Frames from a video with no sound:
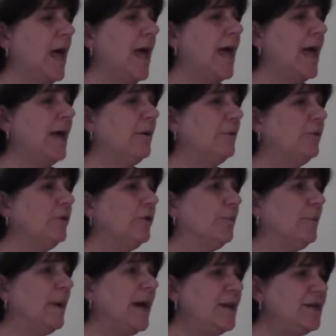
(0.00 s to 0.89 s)
And
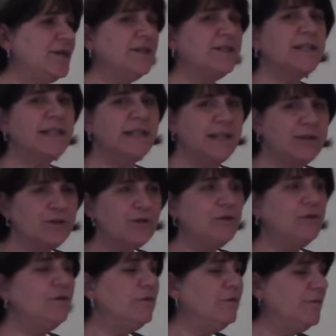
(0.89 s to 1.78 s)
your patient's
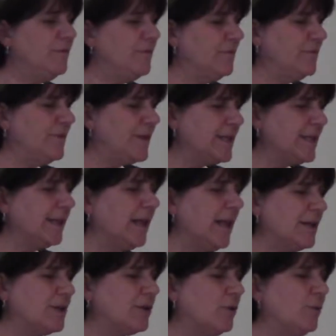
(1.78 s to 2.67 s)
initial
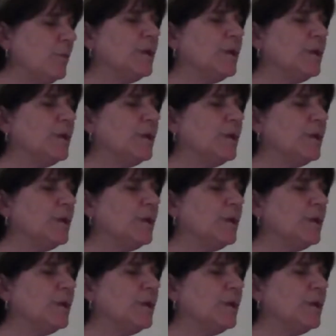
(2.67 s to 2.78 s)
physiological